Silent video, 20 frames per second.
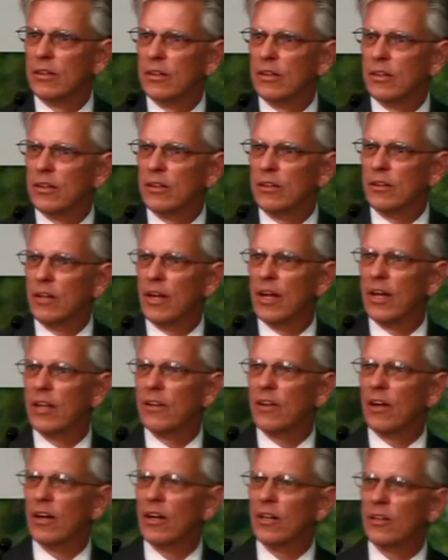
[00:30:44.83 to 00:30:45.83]
Yea,
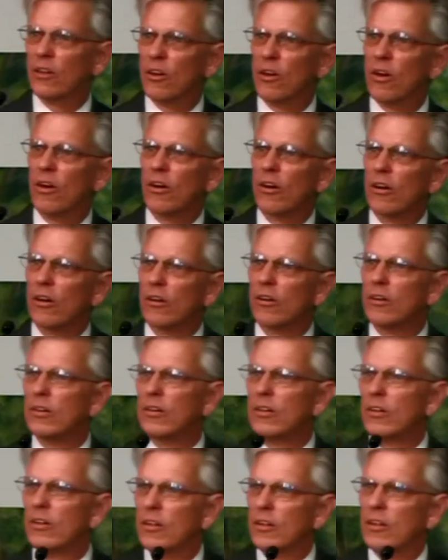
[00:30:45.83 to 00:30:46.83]
thy law
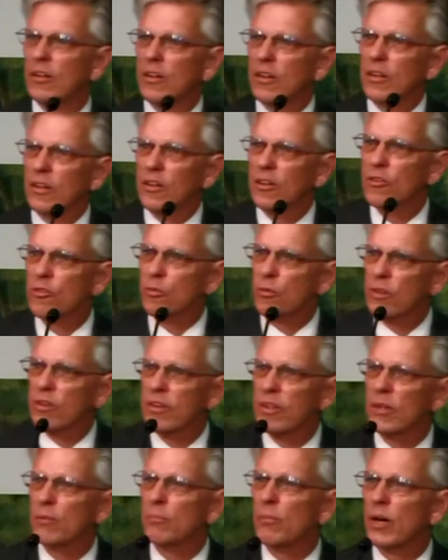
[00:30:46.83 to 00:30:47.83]
is
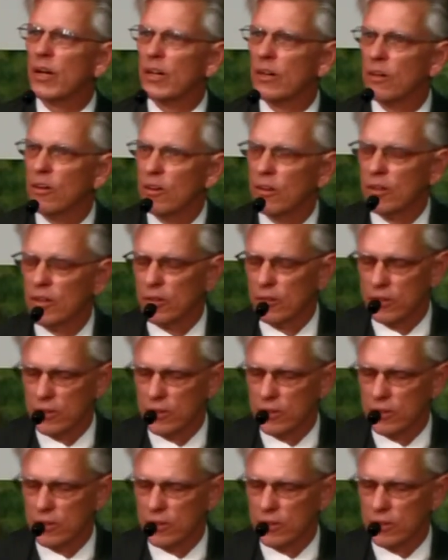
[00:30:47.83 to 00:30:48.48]
within my heart.